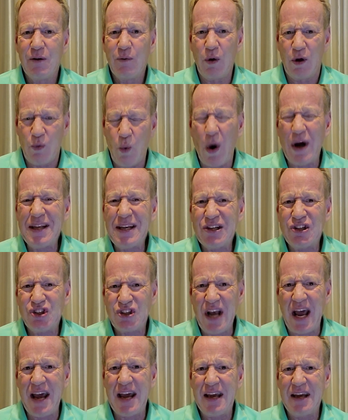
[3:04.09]
with what you
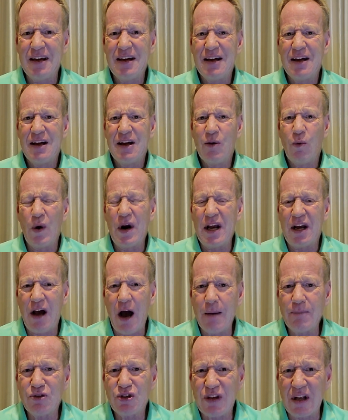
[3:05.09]
say when it
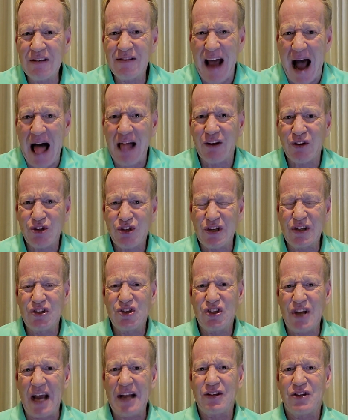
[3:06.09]
comes to dollars and
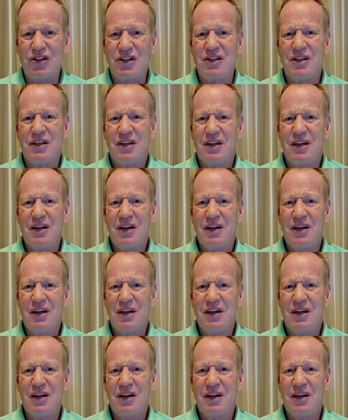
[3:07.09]
cents.